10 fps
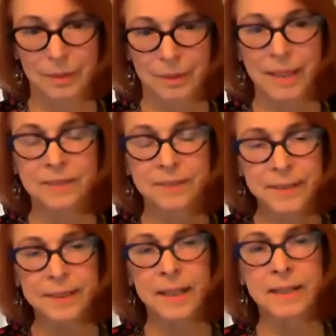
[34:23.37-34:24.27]
They
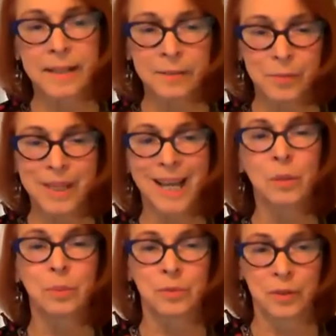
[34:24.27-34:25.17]
feel like they've been
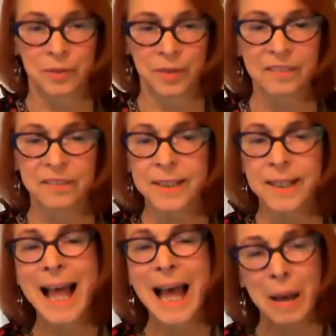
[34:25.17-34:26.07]
helpful. They feel
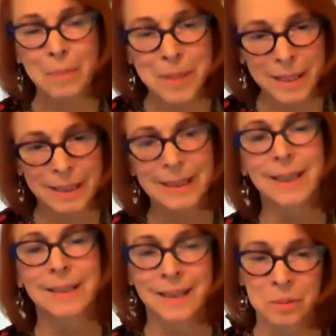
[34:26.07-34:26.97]
happy
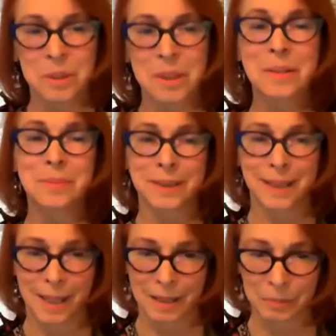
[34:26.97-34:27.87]
that they were able
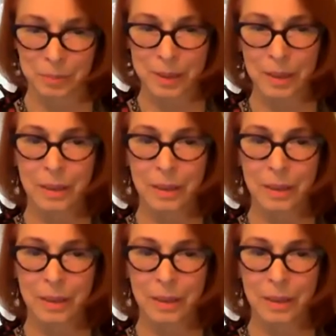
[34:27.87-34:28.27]
to help.